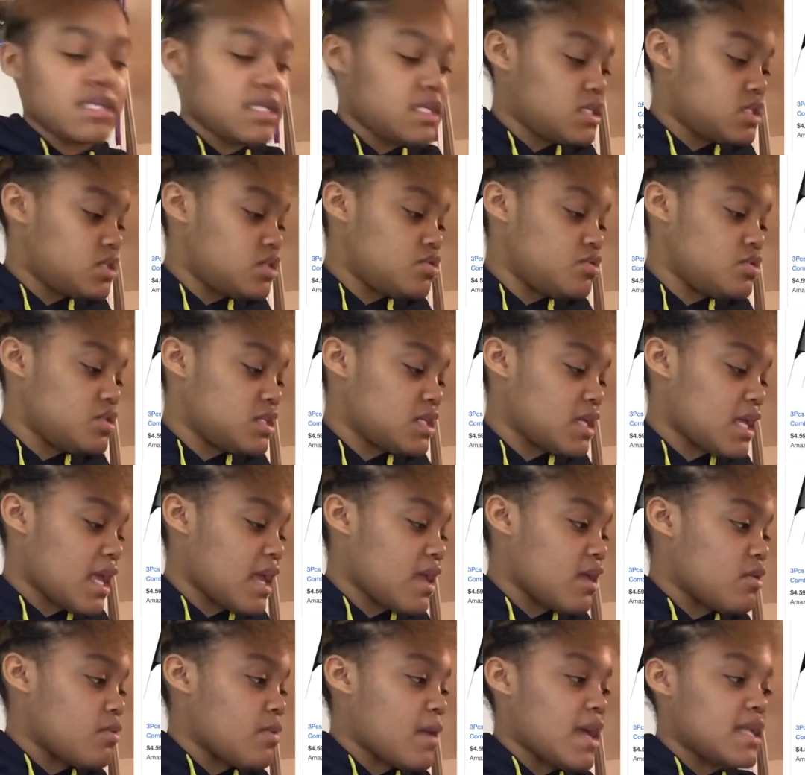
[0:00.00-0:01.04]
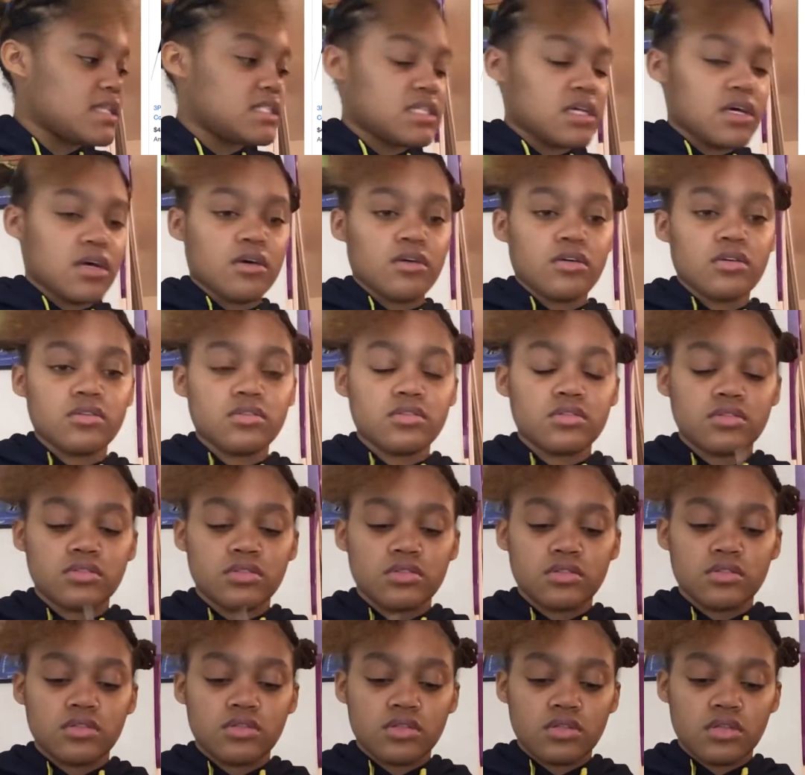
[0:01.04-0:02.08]
is using a rat tail
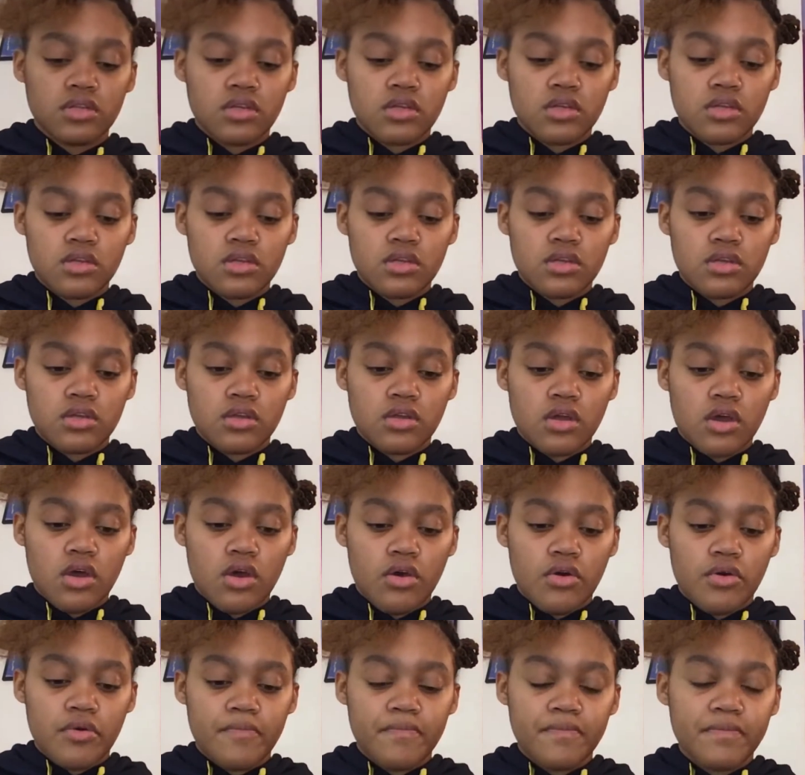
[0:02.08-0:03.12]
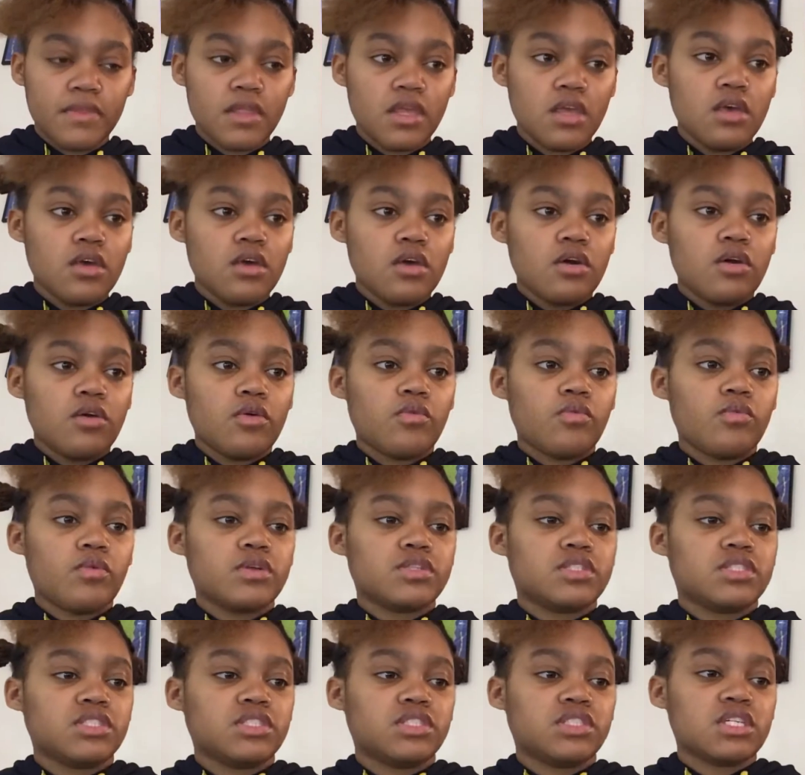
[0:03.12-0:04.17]
comb,
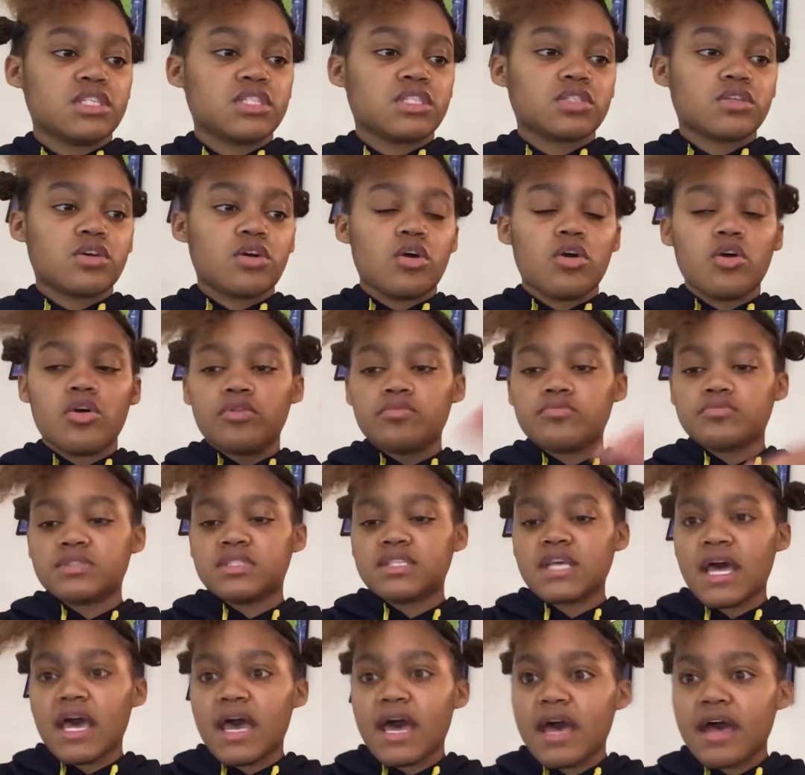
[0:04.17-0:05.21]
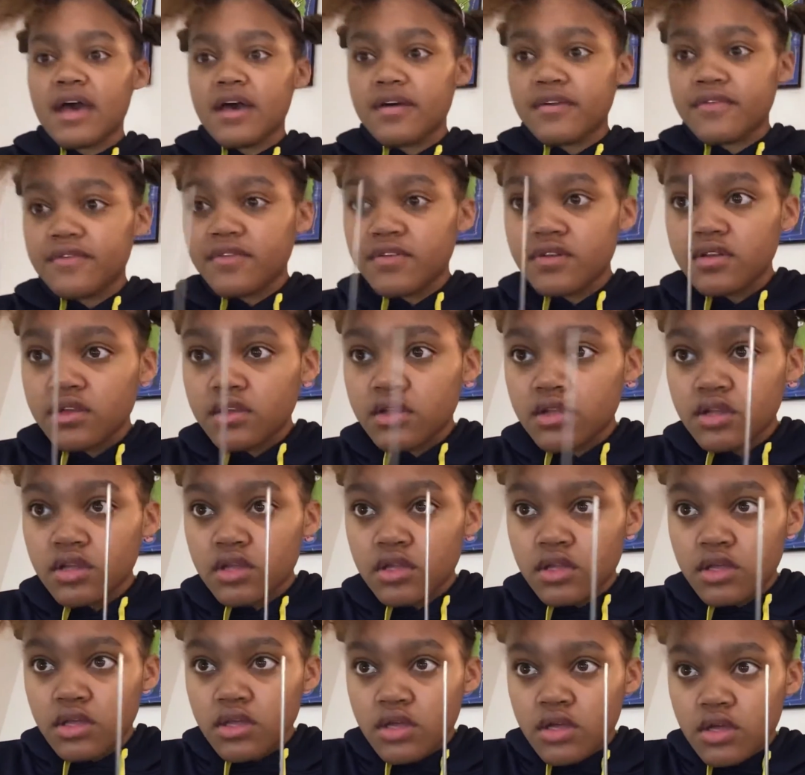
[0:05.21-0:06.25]
which is just combs that have
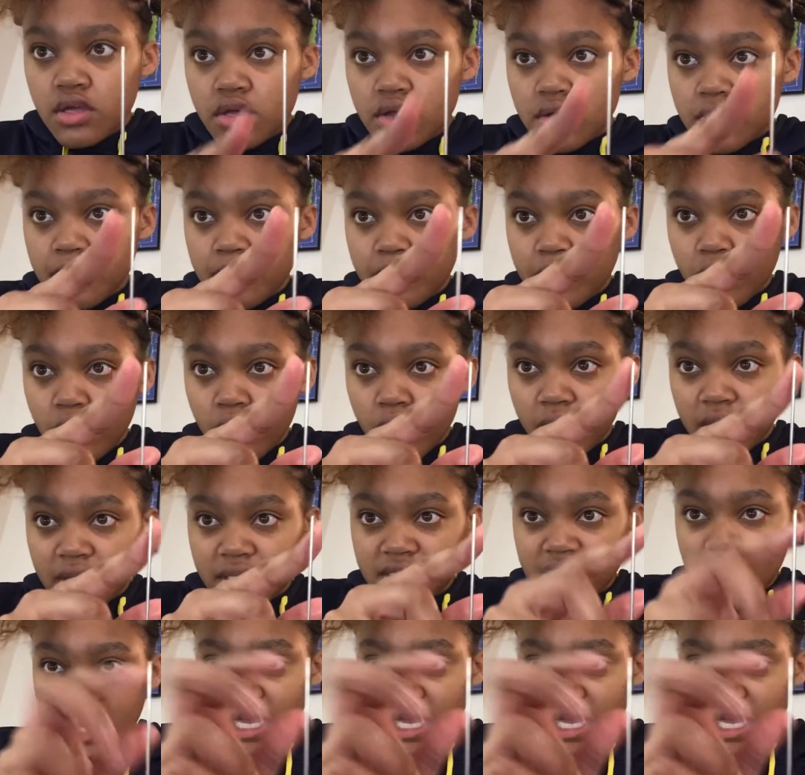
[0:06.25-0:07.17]
points